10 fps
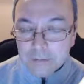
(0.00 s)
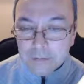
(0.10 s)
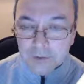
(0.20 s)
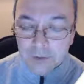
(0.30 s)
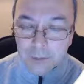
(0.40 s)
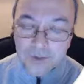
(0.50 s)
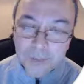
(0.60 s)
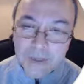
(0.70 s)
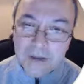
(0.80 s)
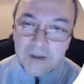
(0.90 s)
So
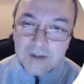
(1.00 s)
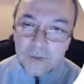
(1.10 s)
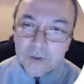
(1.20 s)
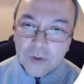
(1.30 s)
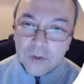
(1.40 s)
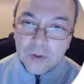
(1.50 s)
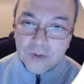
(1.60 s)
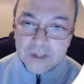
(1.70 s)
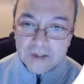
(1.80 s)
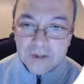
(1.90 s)
somebody is on Google,
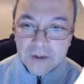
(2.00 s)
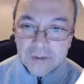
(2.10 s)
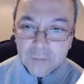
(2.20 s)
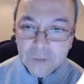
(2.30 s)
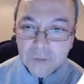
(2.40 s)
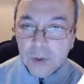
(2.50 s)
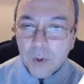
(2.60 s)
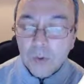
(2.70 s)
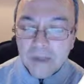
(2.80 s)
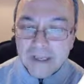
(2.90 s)
they search for
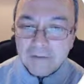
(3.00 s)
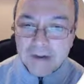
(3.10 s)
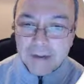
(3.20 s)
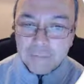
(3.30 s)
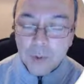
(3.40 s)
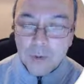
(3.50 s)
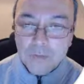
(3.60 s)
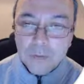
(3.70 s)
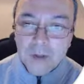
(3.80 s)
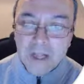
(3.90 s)
pool in-ground
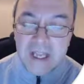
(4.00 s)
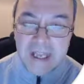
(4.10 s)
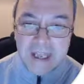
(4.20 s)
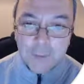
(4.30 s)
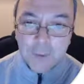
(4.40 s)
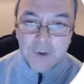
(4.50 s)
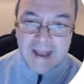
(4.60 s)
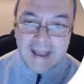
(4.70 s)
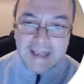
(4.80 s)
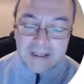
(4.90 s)
removal. If your
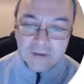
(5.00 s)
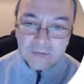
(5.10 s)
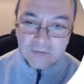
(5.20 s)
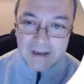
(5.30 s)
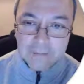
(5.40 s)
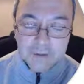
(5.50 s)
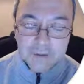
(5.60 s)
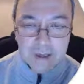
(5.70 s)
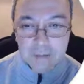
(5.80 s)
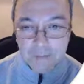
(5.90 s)
ad is relevant
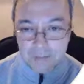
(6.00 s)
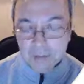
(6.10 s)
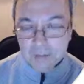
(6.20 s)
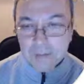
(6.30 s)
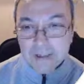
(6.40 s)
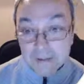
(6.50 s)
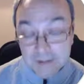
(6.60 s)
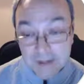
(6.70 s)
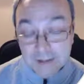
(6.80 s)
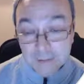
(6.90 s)
and probably
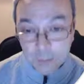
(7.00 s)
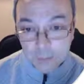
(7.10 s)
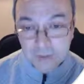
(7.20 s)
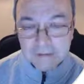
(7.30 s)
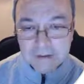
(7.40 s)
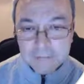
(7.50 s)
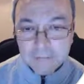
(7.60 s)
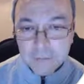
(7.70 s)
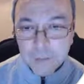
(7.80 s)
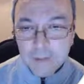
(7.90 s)
says pool in-ground
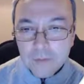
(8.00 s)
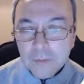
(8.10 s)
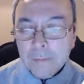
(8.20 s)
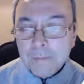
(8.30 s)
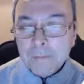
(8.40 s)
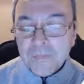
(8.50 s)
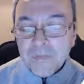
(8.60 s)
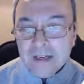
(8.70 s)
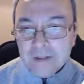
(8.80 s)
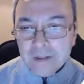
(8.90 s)
removal,
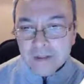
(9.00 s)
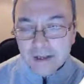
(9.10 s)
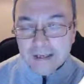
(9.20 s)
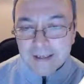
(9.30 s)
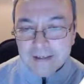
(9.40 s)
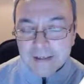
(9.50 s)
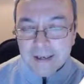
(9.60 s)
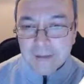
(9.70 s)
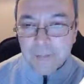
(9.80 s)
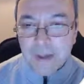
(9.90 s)
then it's likely to get
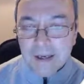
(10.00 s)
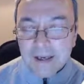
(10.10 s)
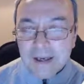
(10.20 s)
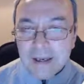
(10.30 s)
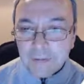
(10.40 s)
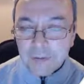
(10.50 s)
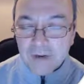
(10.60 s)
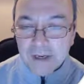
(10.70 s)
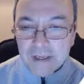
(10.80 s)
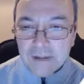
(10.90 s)
a better click-through
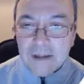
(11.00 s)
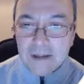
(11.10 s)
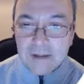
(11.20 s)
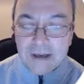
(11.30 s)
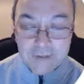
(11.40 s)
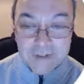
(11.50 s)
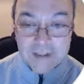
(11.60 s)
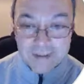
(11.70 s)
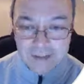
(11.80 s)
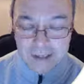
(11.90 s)
rate than if it
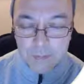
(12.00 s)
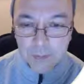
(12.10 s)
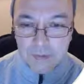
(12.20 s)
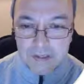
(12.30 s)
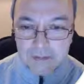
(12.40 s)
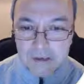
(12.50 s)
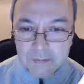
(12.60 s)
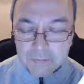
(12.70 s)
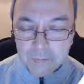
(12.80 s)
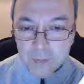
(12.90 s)
didn't say pool in-ground
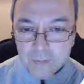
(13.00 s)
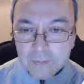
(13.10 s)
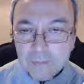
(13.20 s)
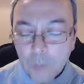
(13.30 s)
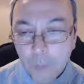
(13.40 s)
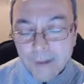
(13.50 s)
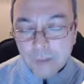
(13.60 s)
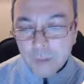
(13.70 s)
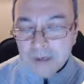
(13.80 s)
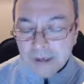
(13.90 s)
removal. More
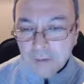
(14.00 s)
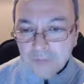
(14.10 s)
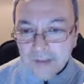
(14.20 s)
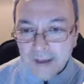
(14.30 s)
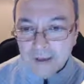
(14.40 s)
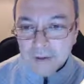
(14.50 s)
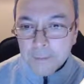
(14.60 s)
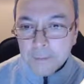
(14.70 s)
people will click on the ad.